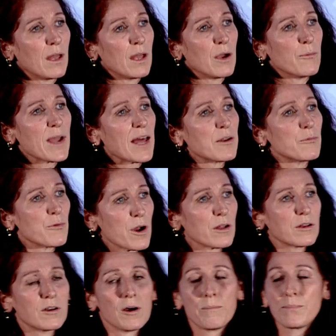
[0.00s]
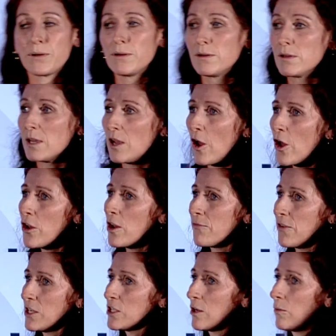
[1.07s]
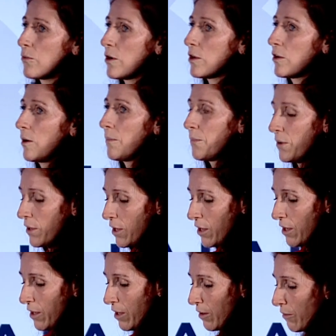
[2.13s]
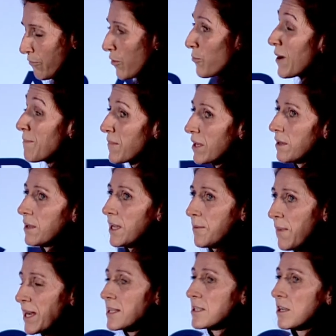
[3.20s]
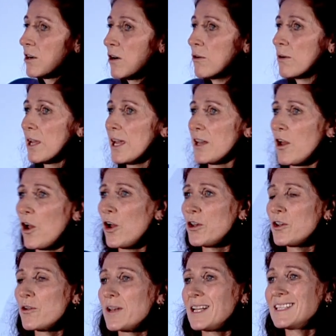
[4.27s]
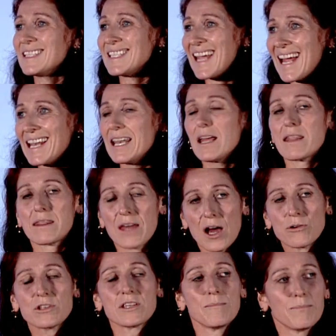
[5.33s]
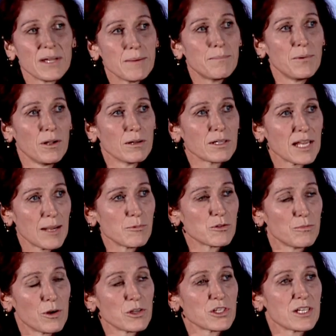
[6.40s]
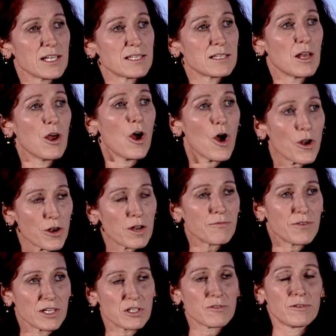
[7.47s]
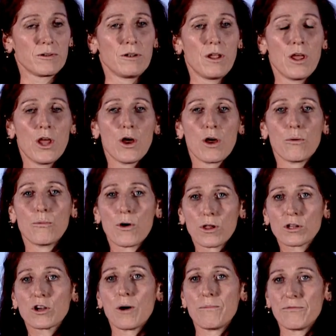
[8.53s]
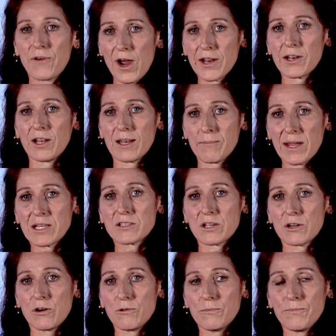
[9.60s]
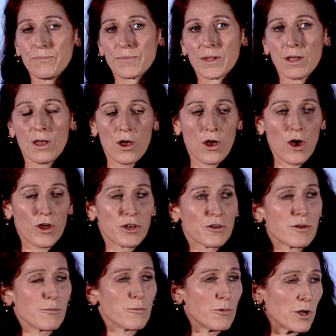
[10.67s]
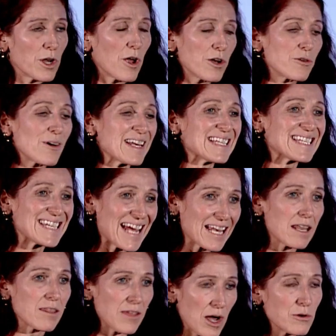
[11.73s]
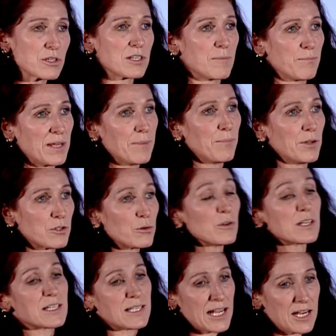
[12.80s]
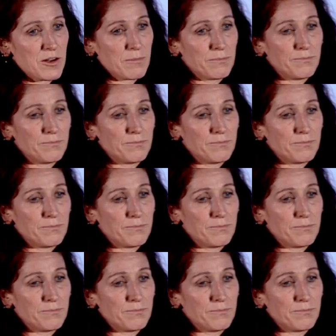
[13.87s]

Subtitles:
we had a World Cup, unofficial World Cup, for women in Mexico. And 110,000 people came to watch this unofficial World Cup final in Mexico. 110,000 people to the stadium.